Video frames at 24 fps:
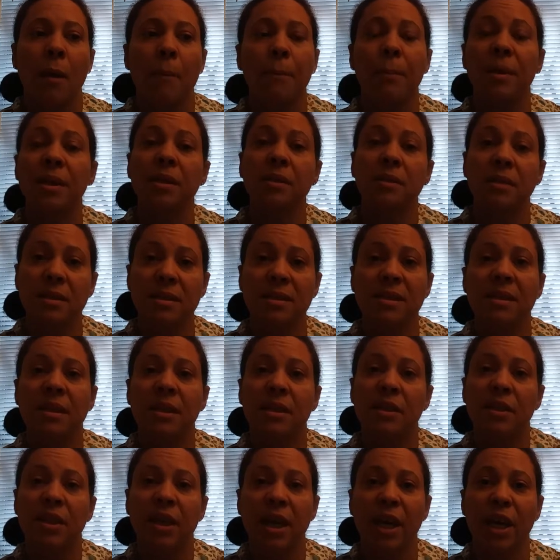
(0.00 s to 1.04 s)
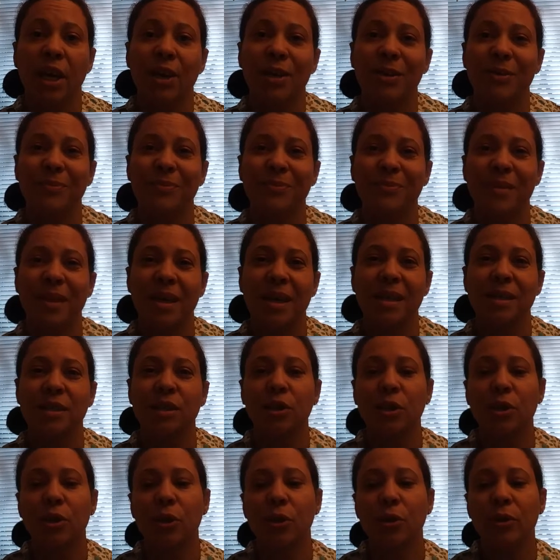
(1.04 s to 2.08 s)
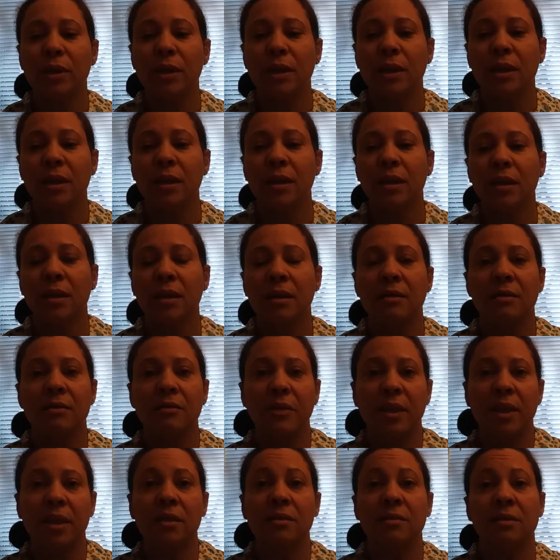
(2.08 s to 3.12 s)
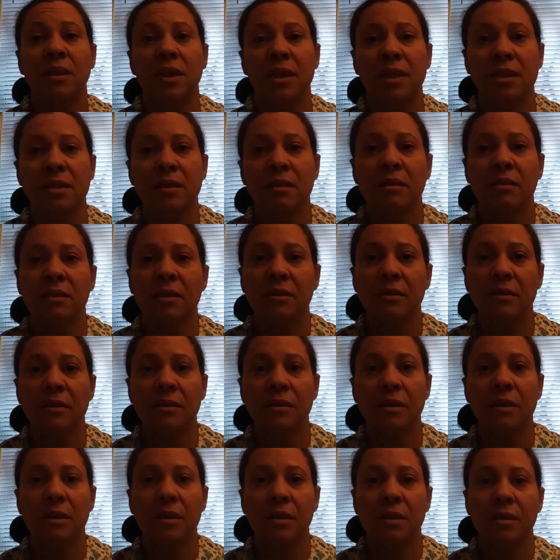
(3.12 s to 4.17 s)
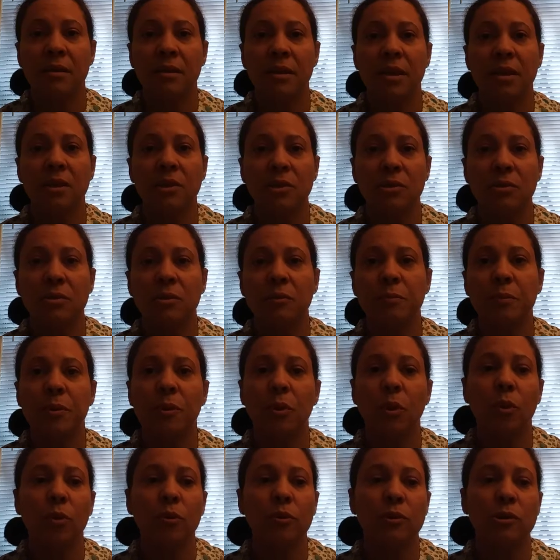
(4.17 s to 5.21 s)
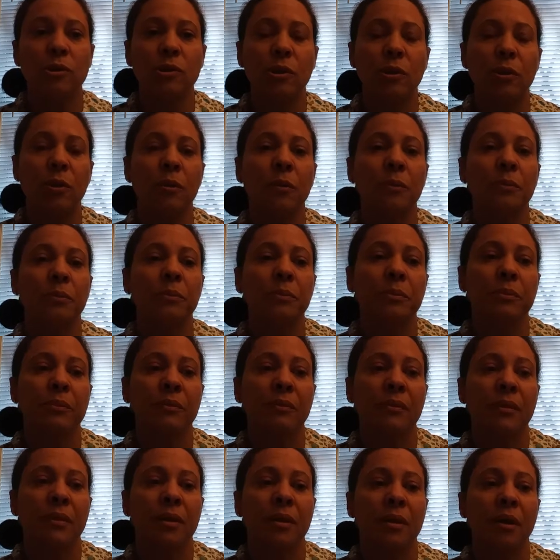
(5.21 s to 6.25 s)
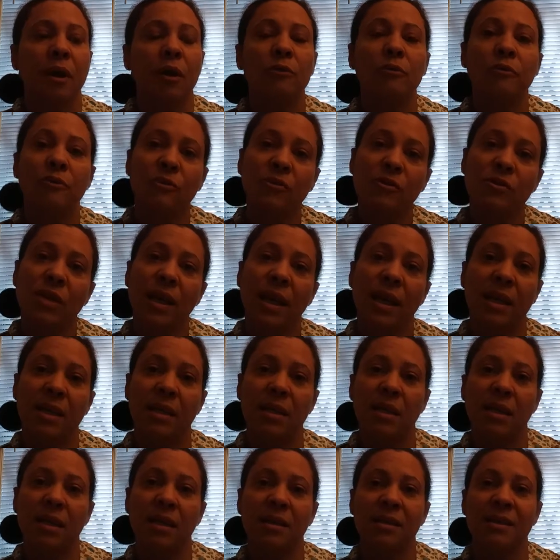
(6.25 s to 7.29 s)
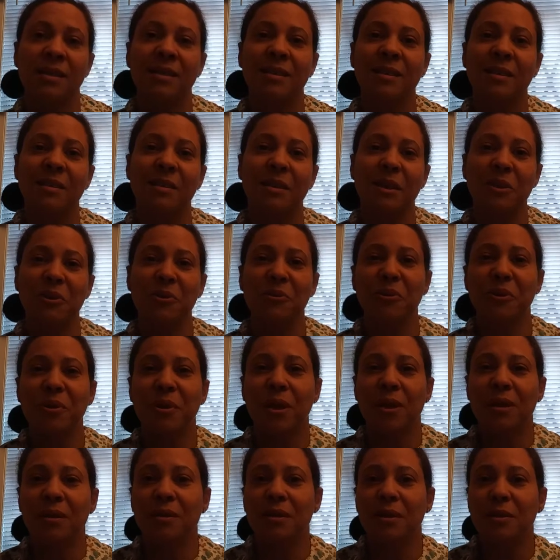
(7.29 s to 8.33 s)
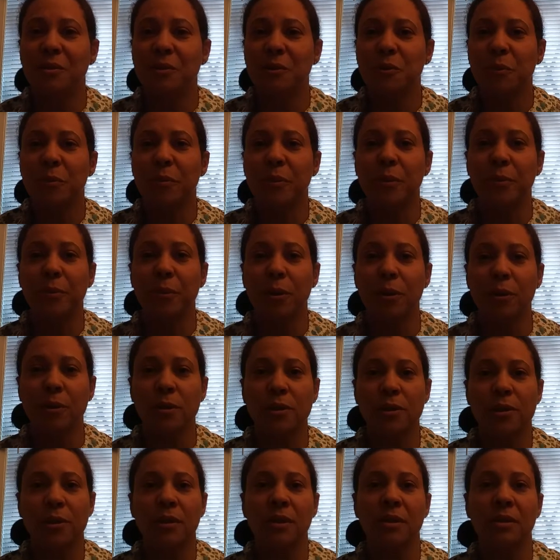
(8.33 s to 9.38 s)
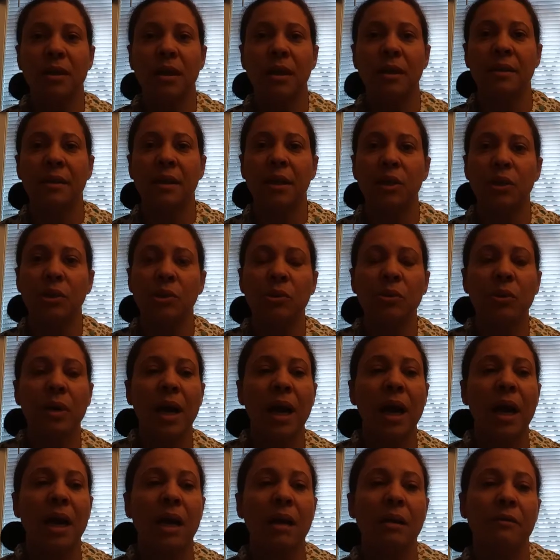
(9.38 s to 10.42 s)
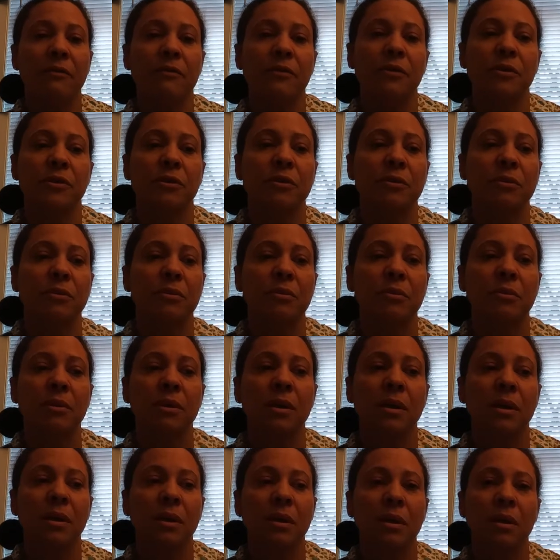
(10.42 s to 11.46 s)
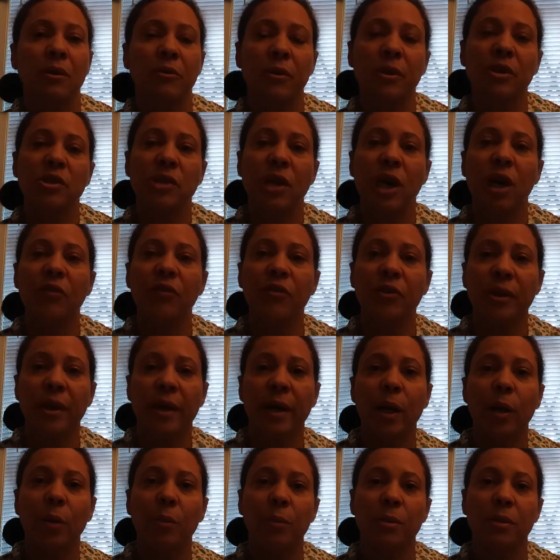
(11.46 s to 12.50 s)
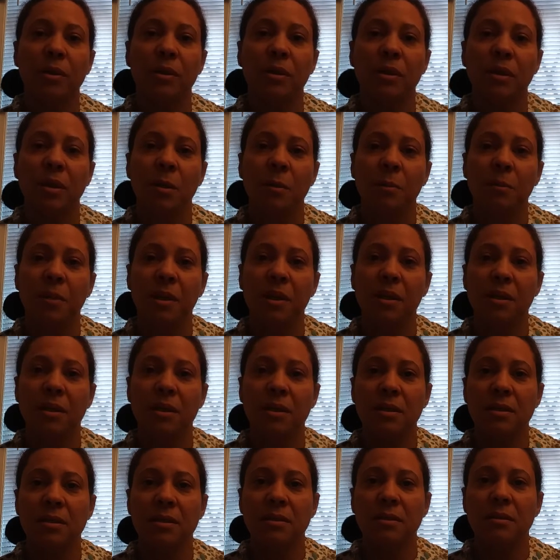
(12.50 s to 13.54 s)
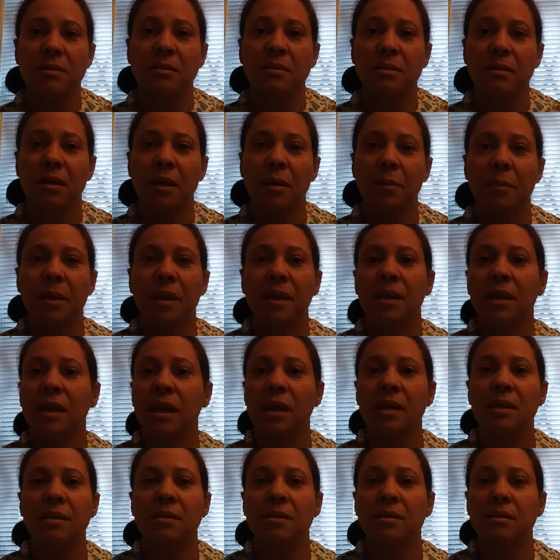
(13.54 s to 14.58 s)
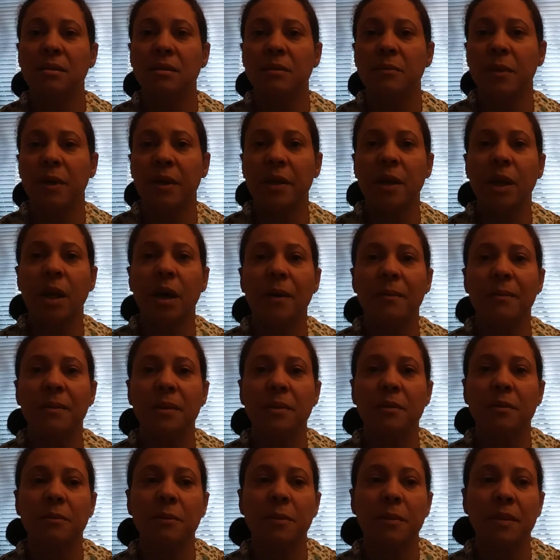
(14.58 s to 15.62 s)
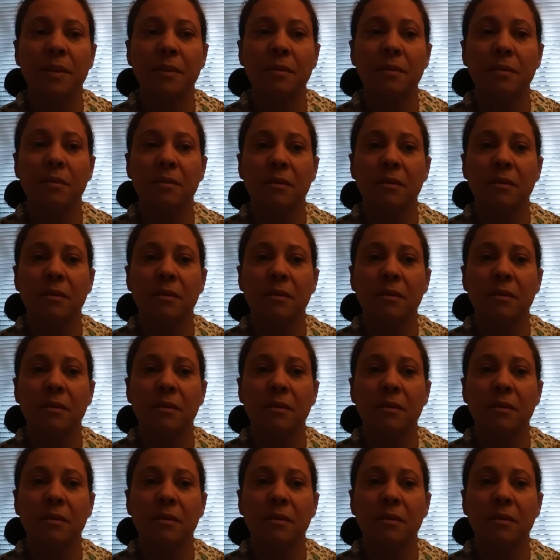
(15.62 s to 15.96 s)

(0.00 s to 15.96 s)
But it doesn't end there. It's not only recognizing their issues, but also understanding that you're not a super person and that you have to reach out for help, because in many cases it's very obvious, but